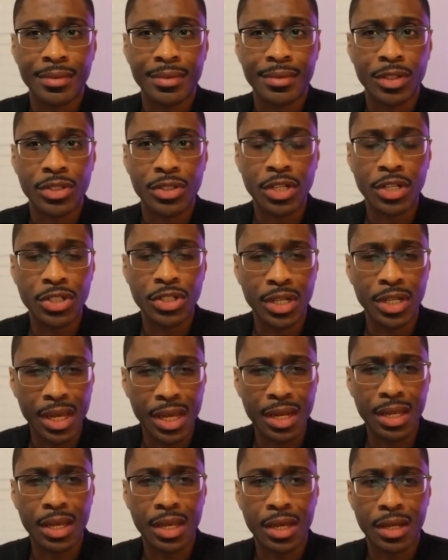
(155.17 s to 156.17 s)
You're such an
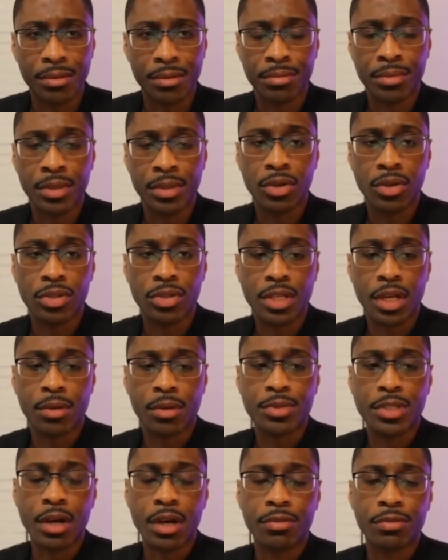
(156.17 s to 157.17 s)
idiot, he would tell
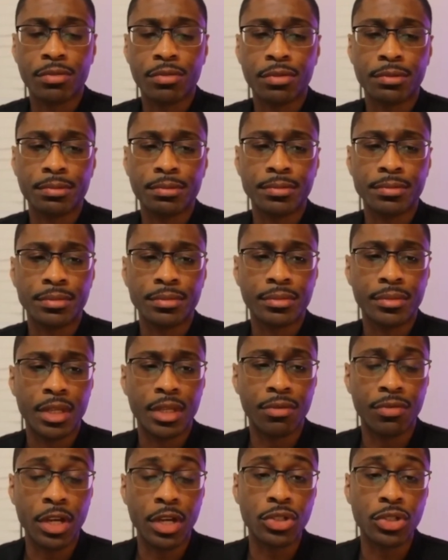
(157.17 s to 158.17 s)
himself.
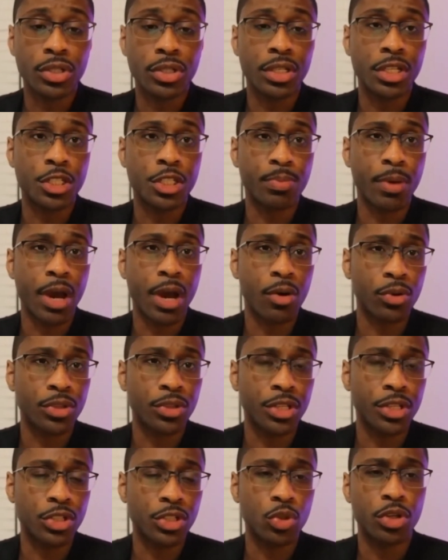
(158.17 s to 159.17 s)
Eventually, he
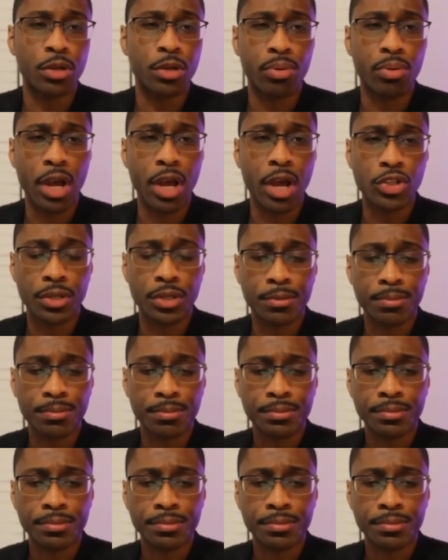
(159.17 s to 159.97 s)
spiraled into a depression.